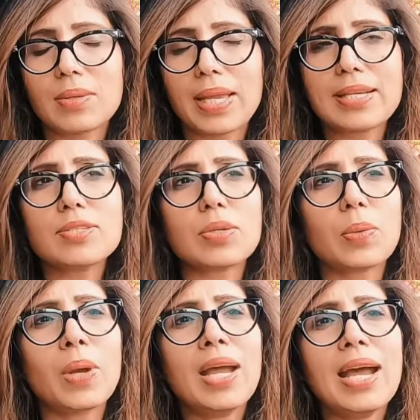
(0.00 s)
Okay,
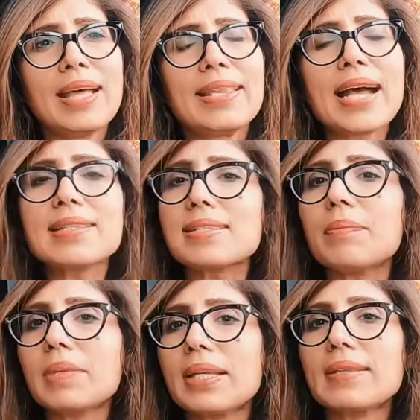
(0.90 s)
so that's
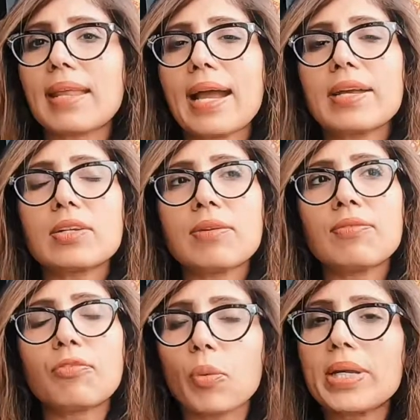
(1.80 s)
something that I
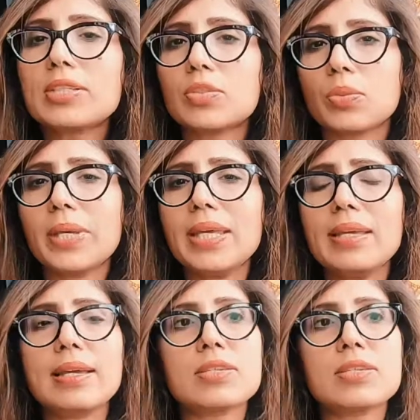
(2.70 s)
avoid doing,